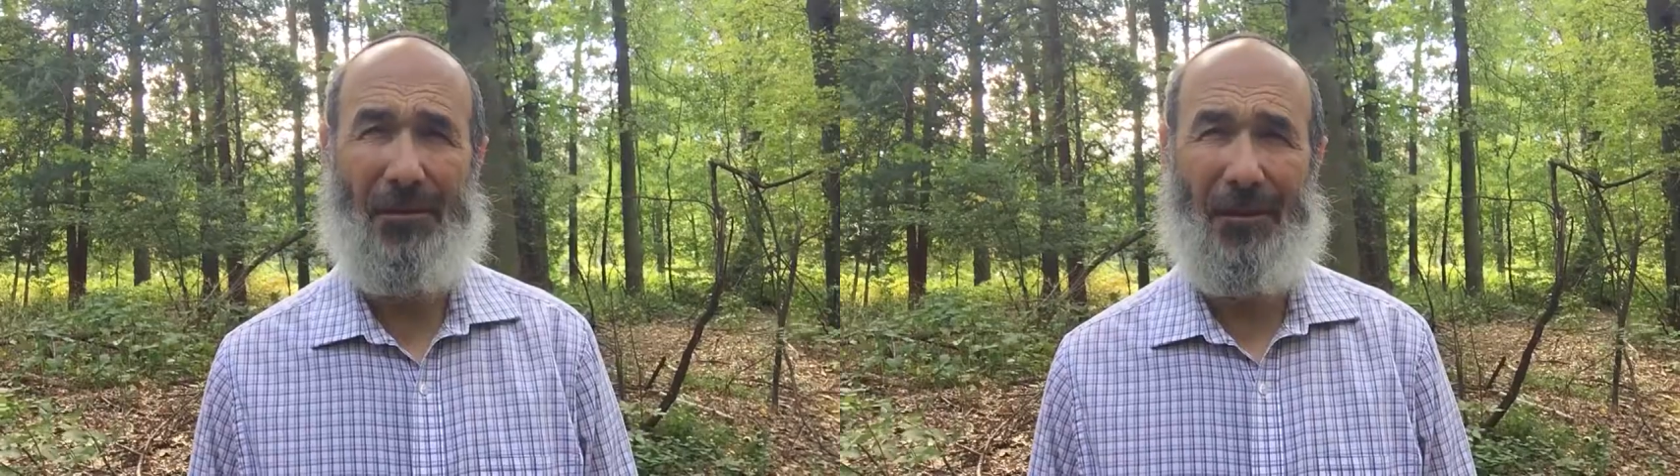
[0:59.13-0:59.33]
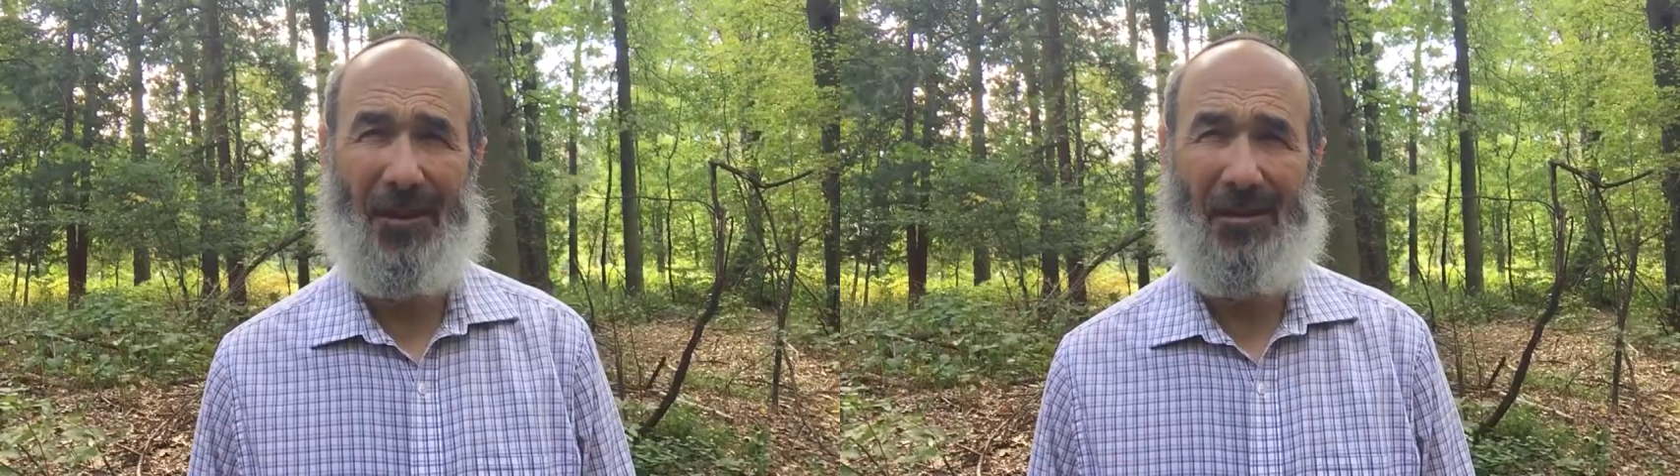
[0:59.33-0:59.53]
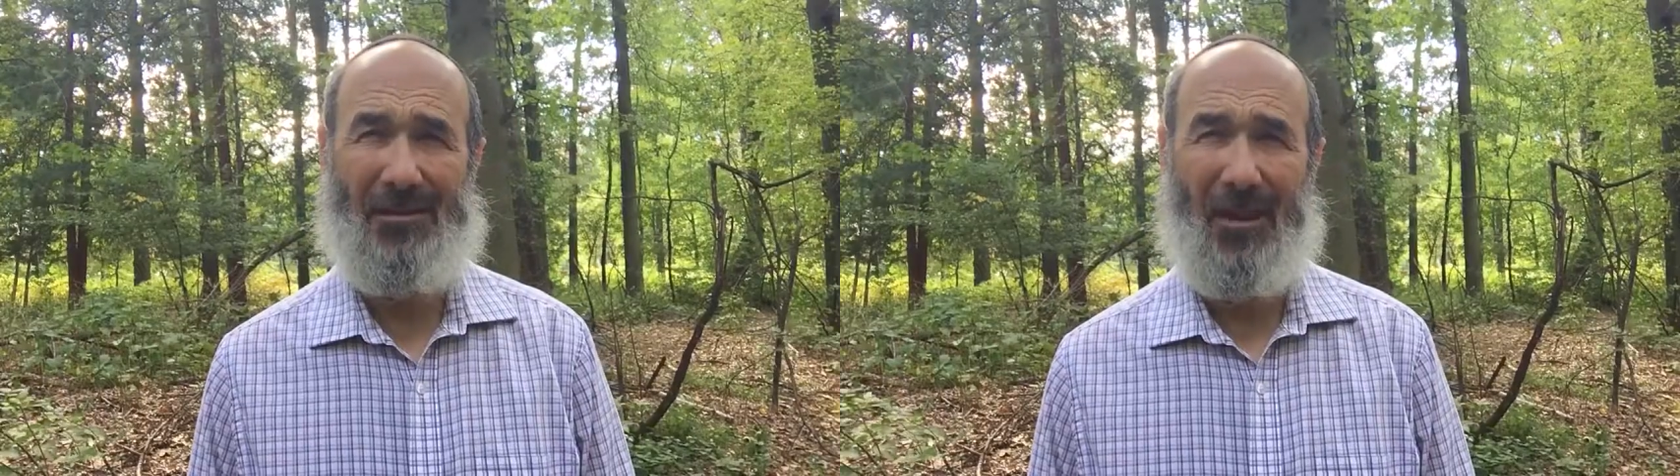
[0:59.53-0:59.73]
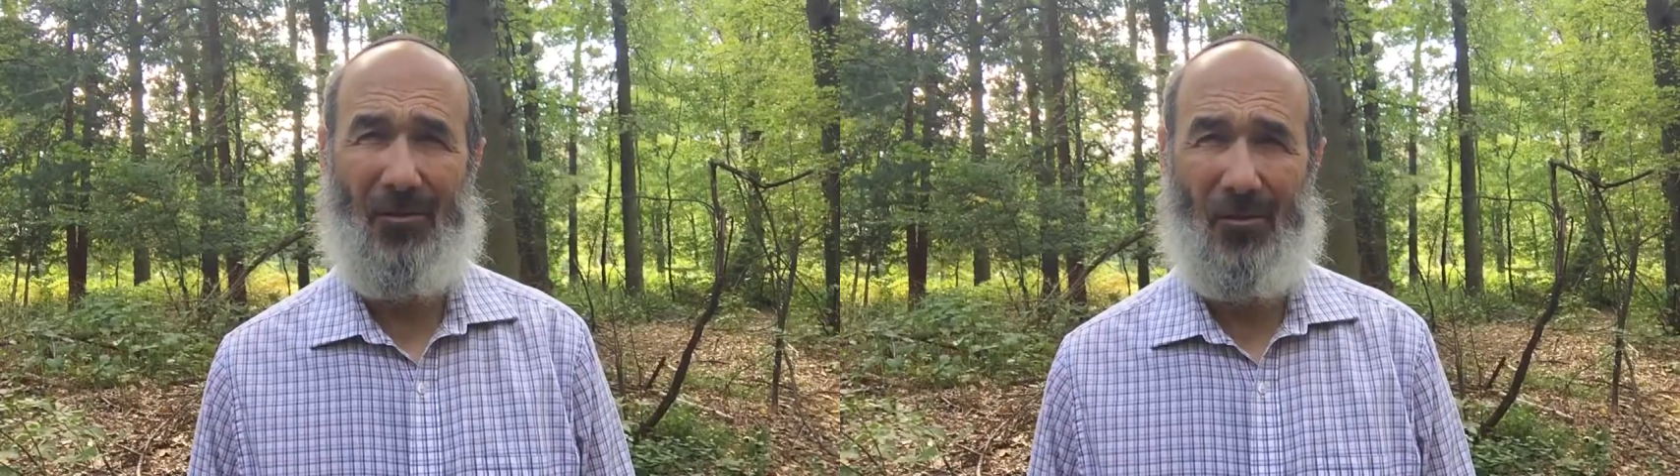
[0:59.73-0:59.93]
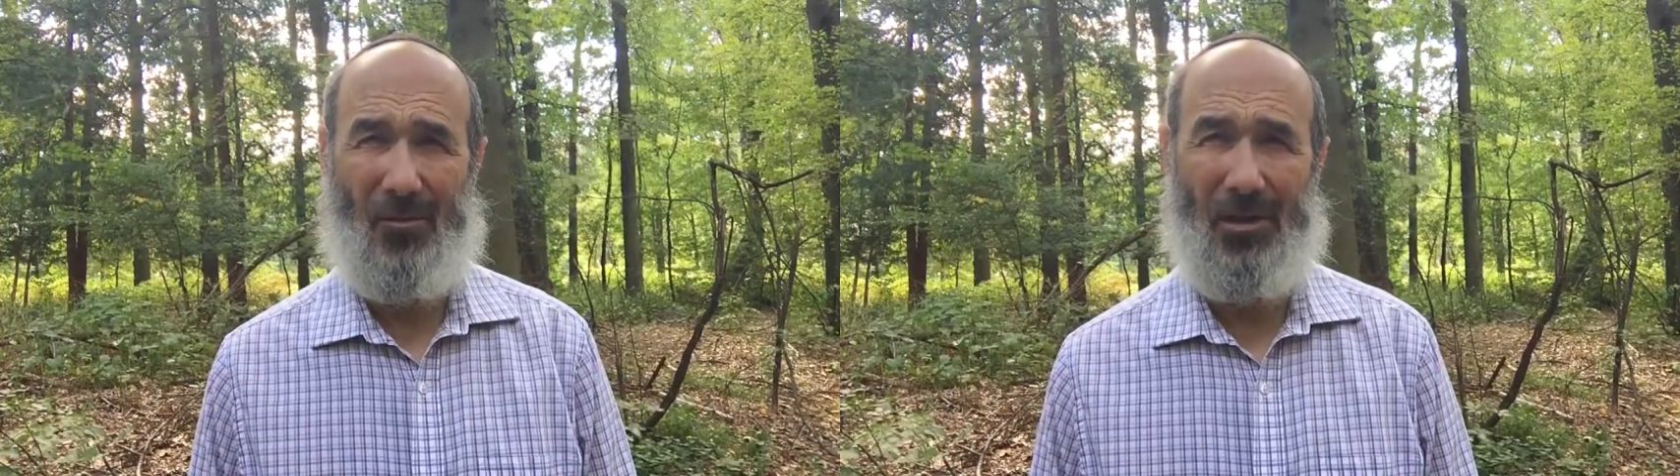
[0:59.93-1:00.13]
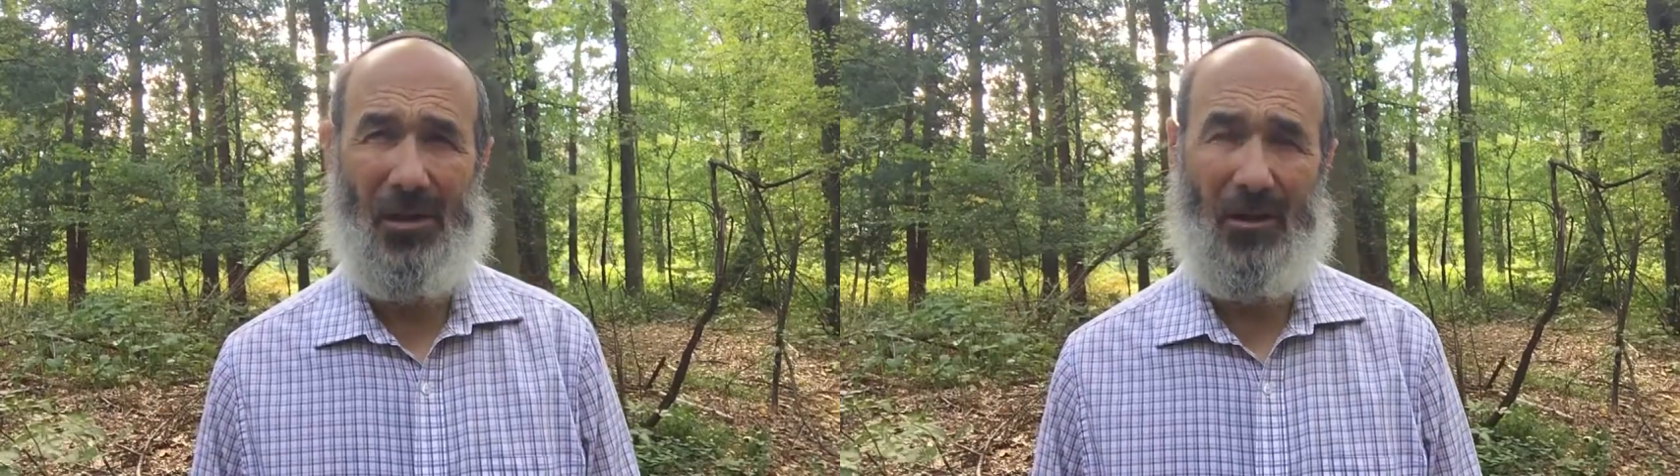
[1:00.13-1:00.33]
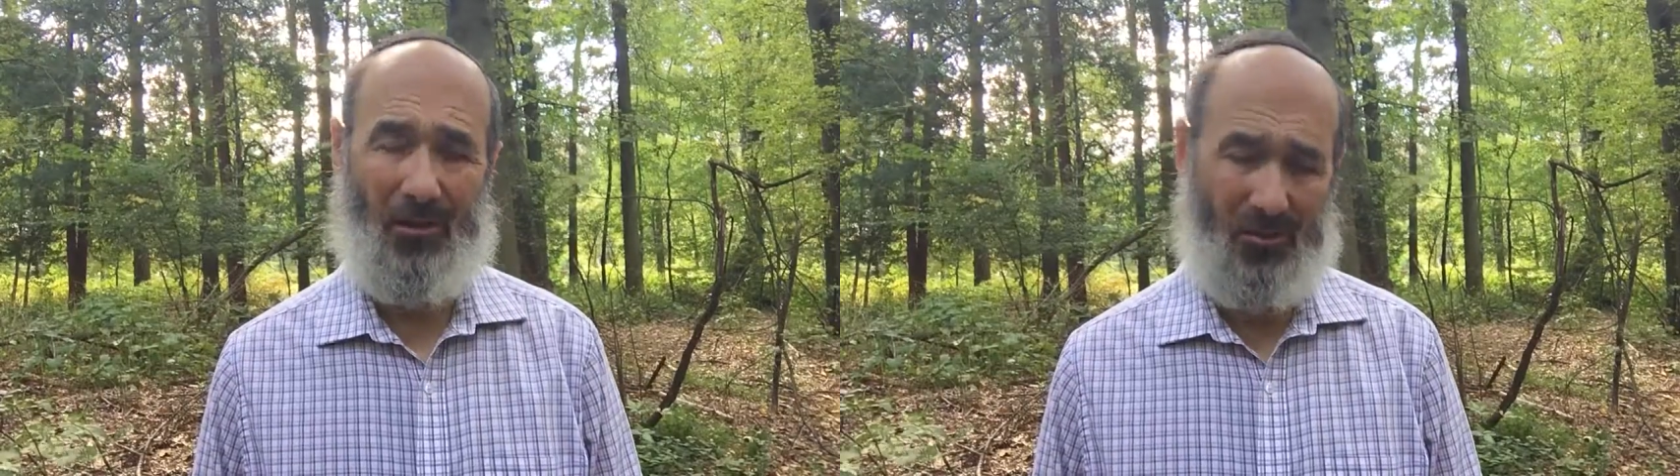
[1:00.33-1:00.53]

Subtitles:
things that really go